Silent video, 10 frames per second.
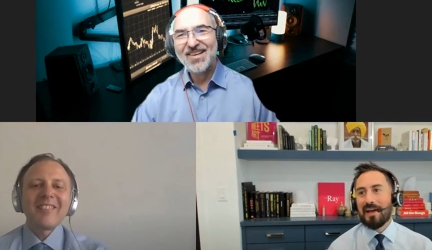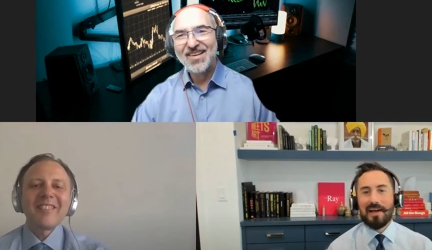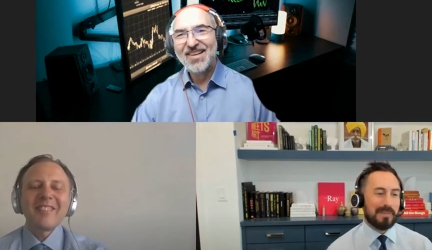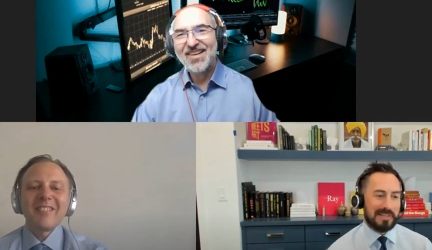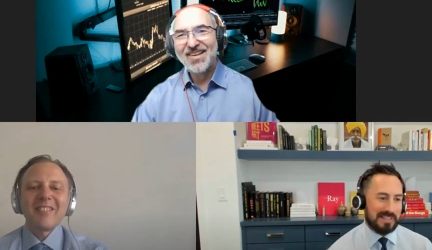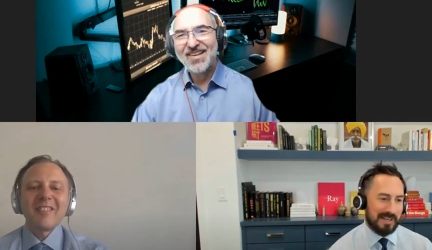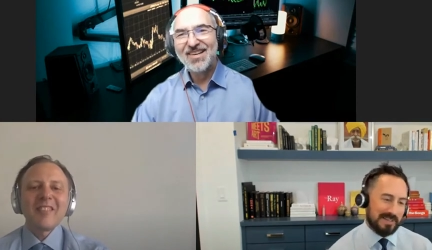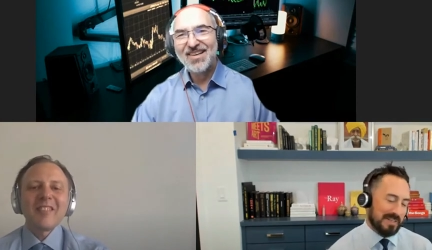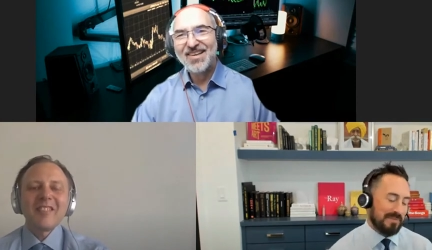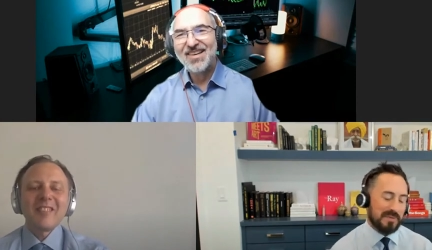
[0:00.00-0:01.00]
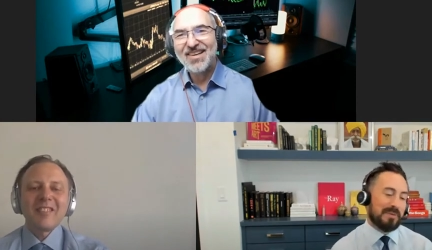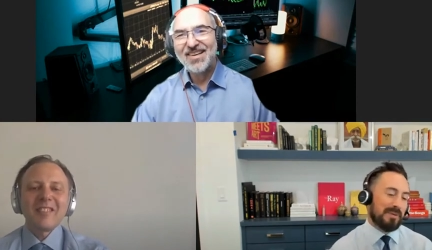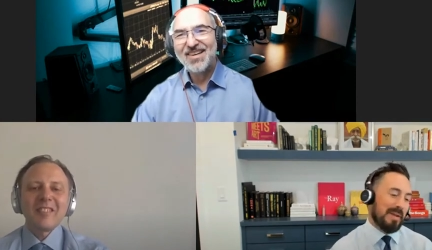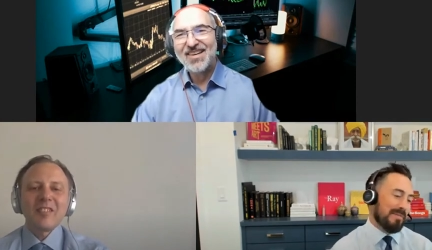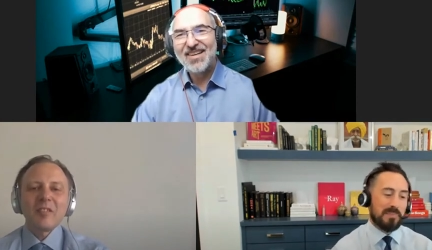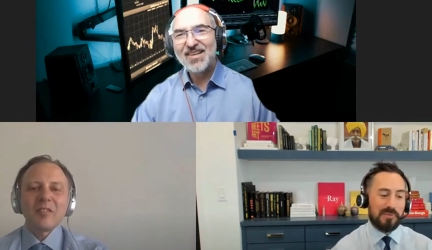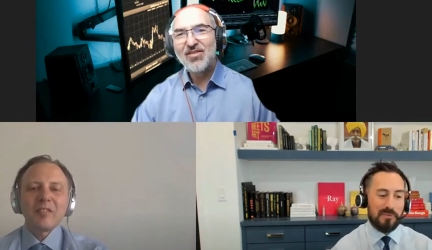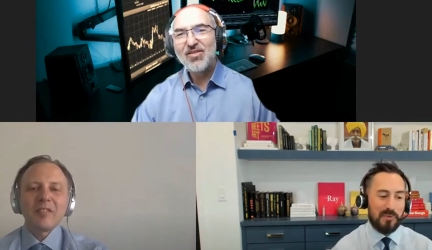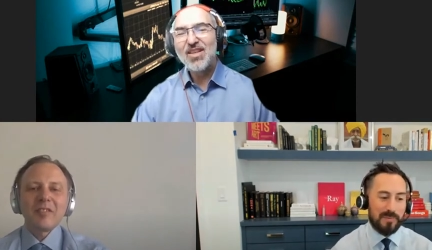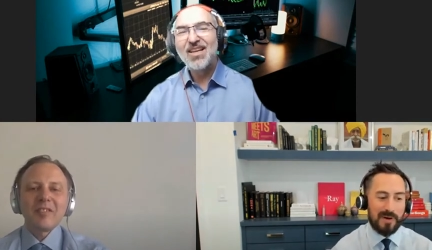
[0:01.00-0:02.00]
Speaker 1: every challenge. If you if you
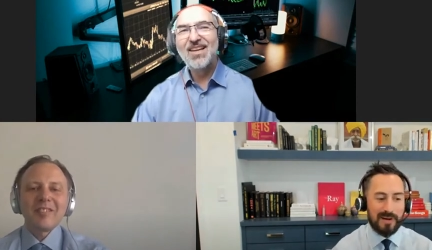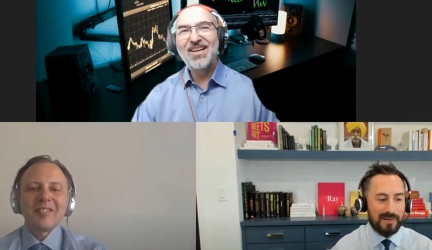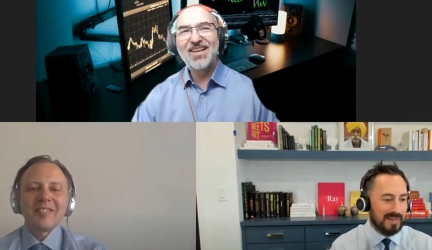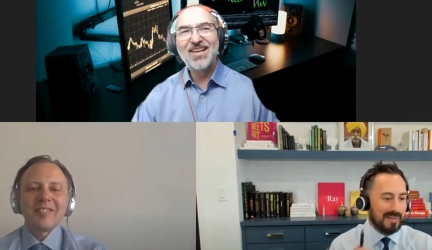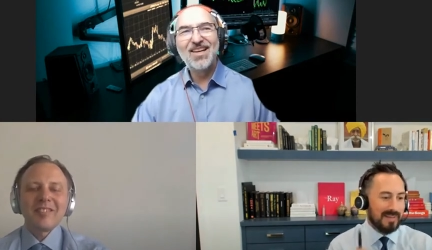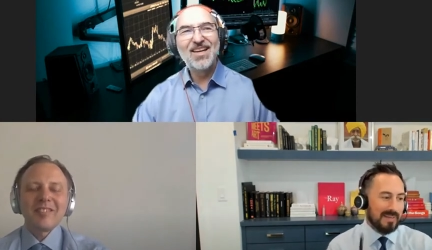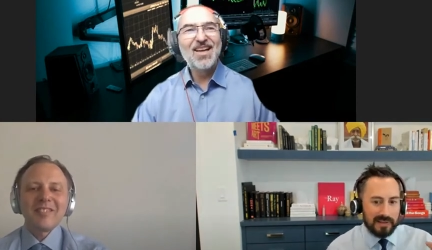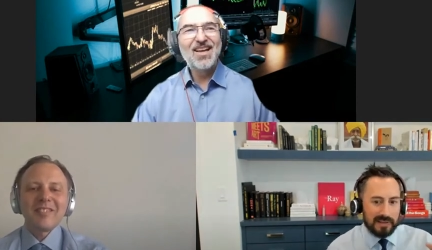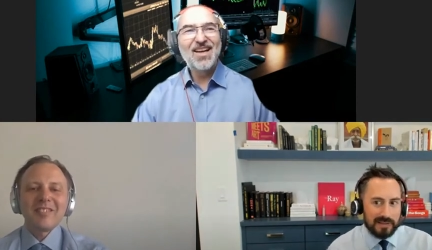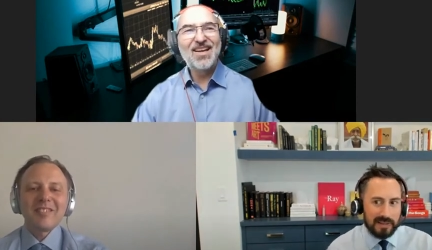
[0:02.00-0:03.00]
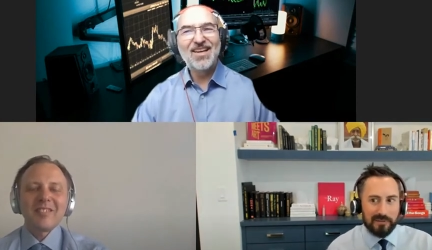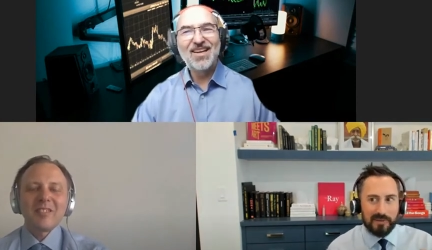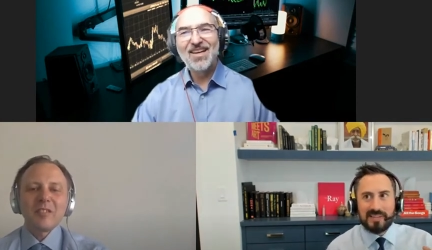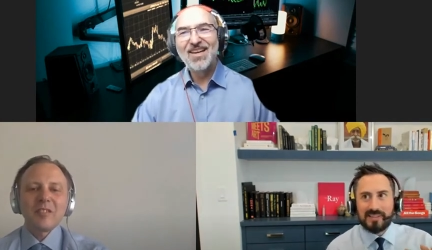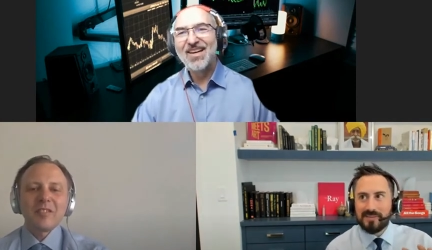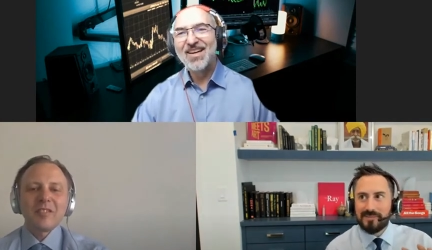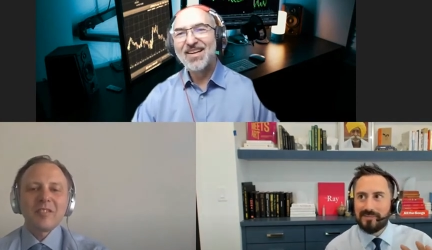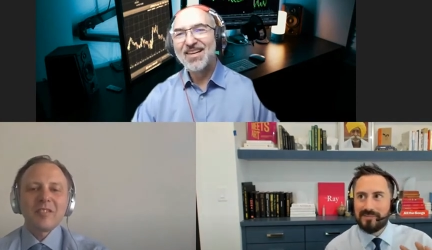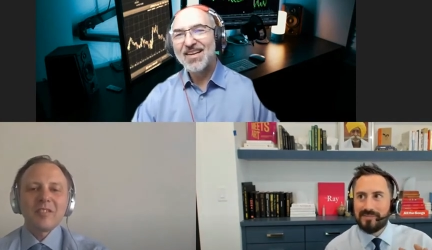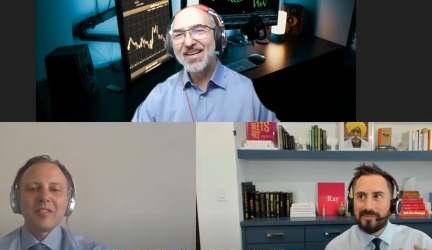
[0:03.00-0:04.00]
perform well, you have less
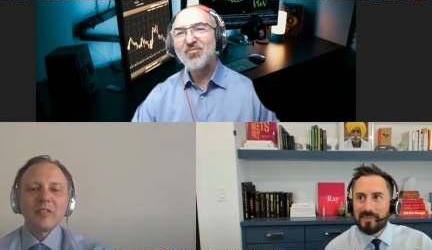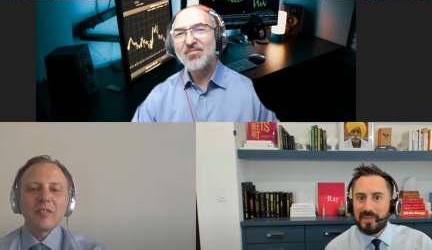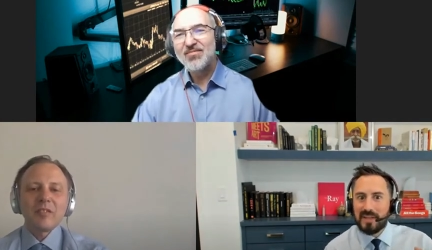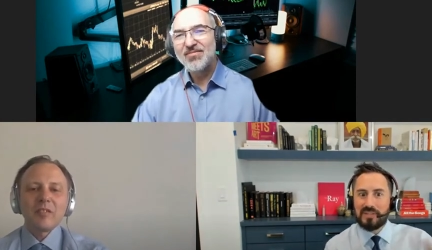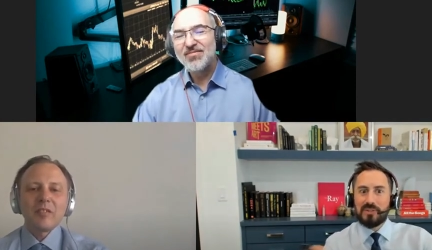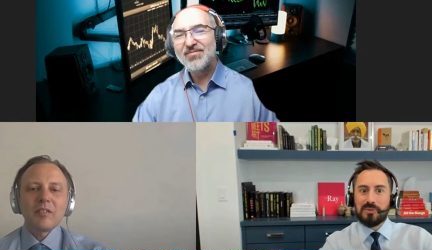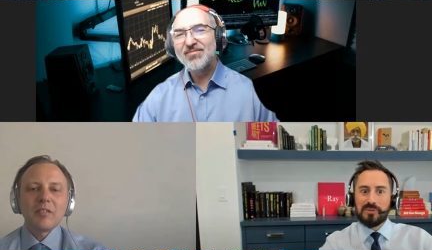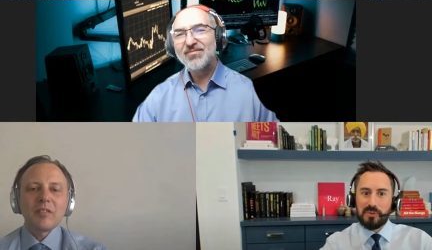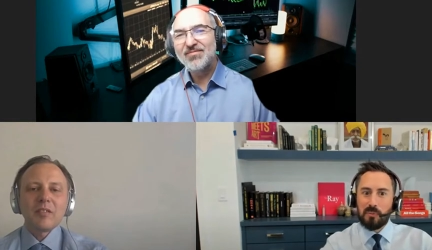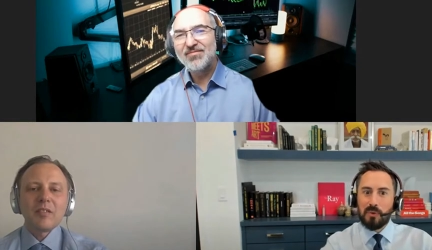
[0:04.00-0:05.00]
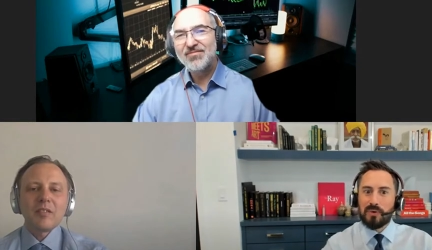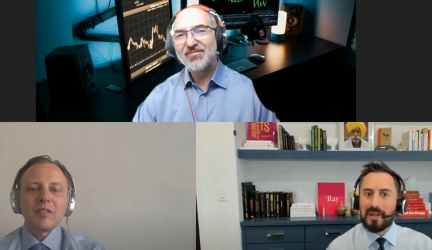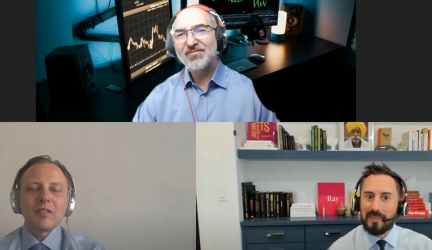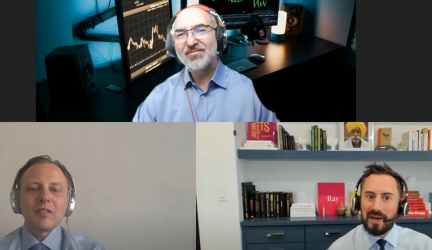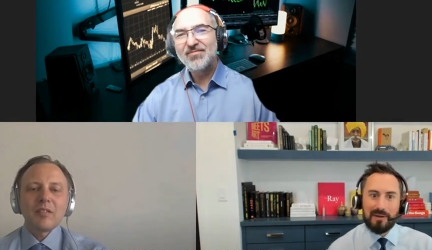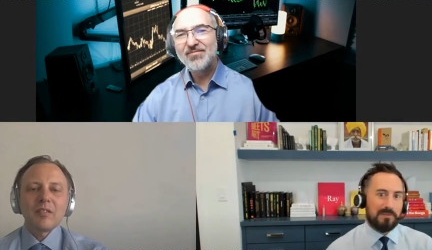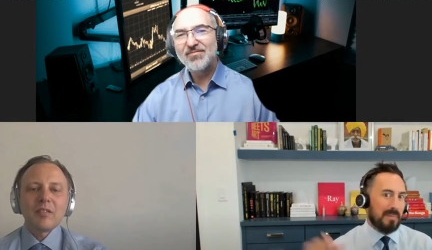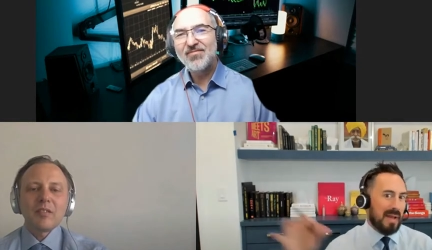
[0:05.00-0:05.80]
issues to worry about from